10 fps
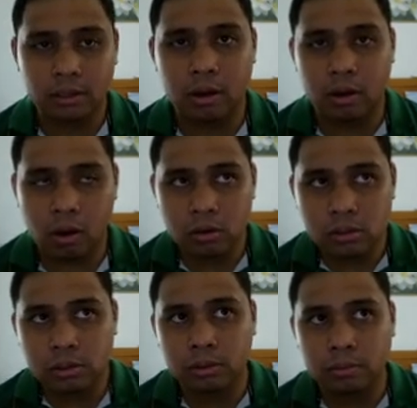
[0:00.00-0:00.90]
And
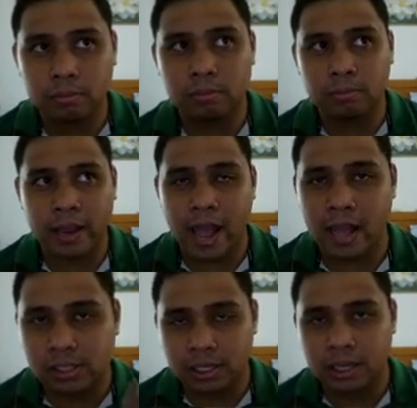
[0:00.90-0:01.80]
also by
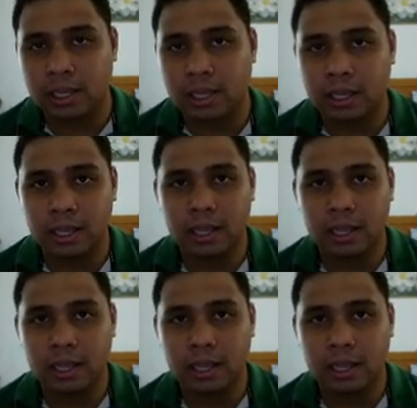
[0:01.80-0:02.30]
asking